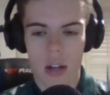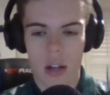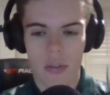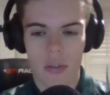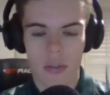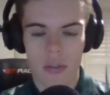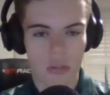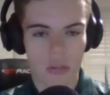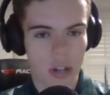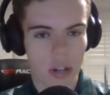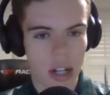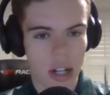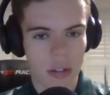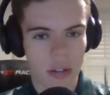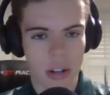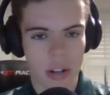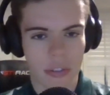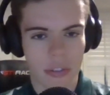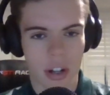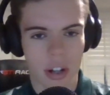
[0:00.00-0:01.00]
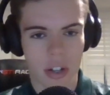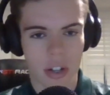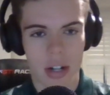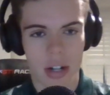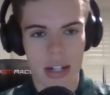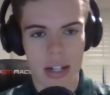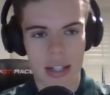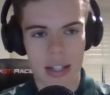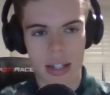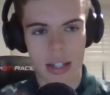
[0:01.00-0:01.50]
Really
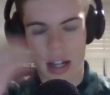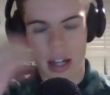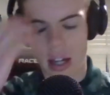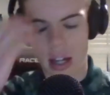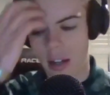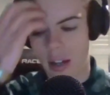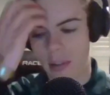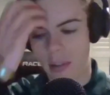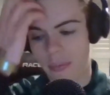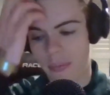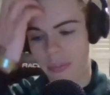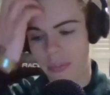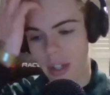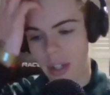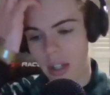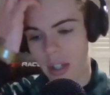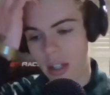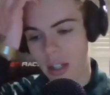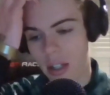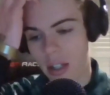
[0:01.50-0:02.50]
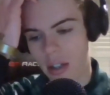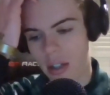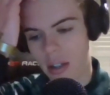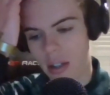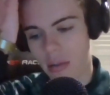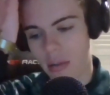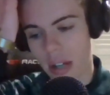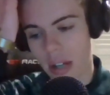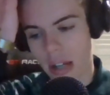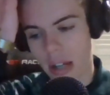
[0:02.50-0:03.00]
frustrating. And a
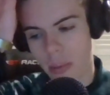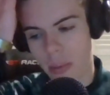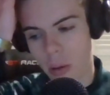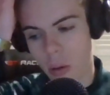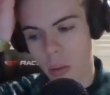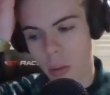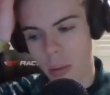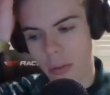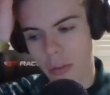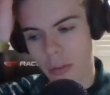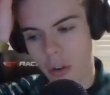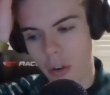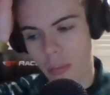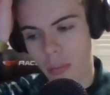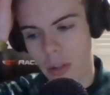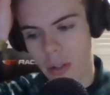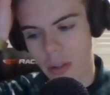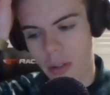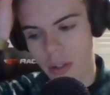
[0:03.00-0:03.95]
really poor performance.